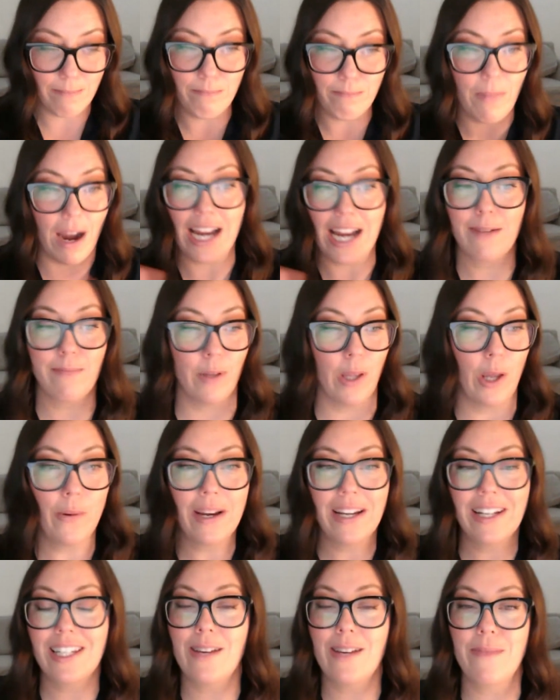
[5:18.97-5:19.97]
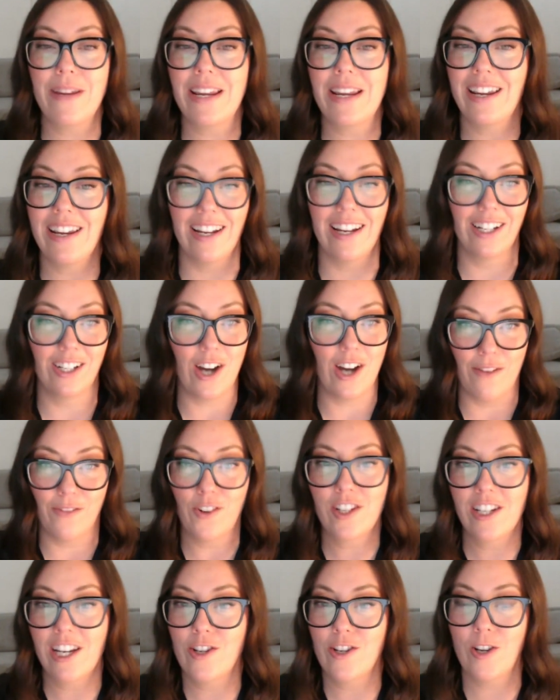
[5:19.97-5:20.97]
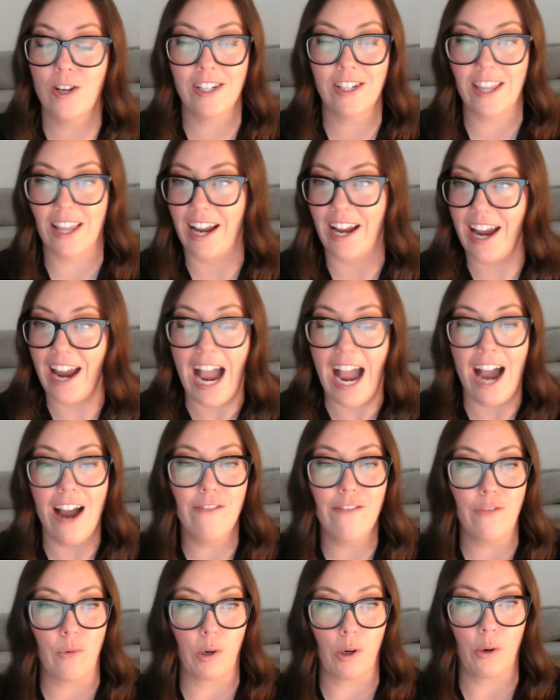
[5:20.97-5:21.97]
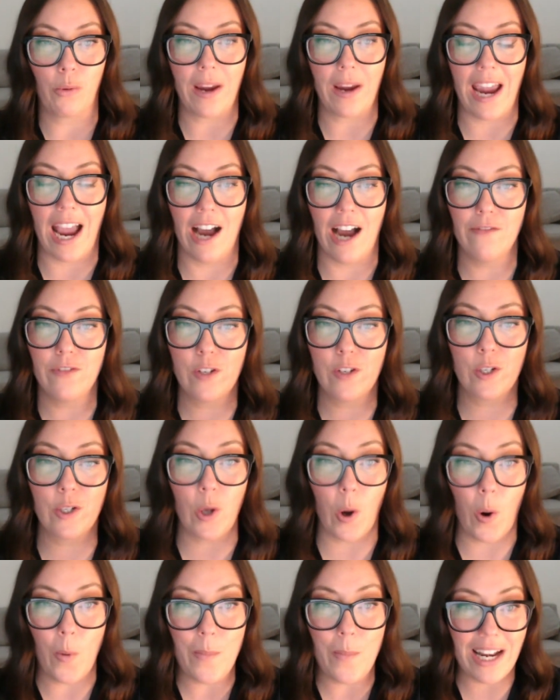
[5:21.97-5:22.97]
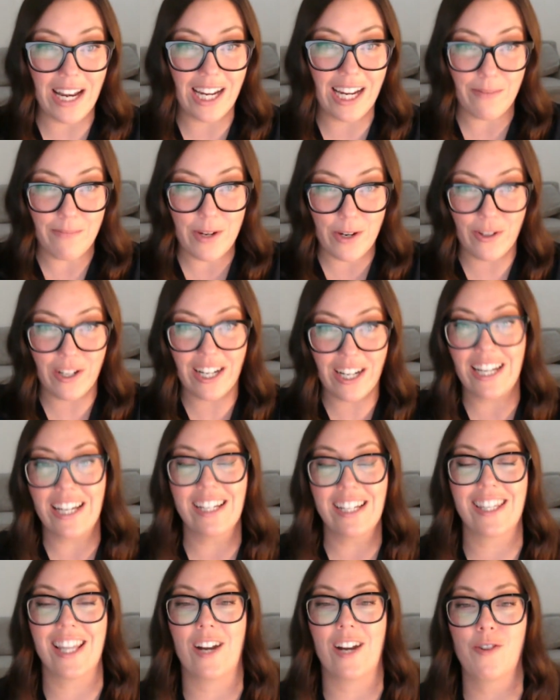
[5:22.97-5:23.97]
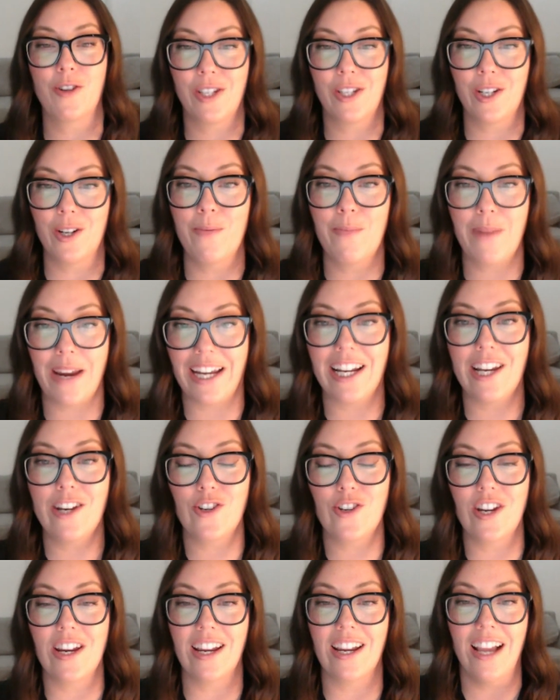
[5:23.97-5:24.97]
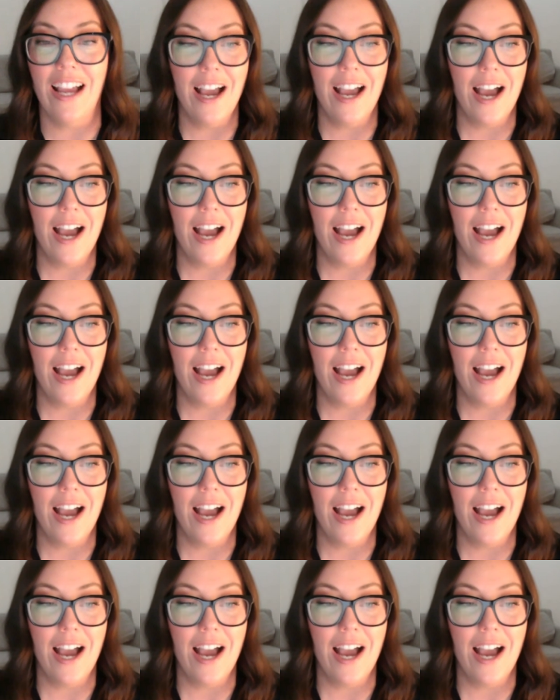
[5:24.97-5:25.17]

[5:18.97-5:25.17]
mind blowing to me in conversations that I have where we have so many communities that are still managing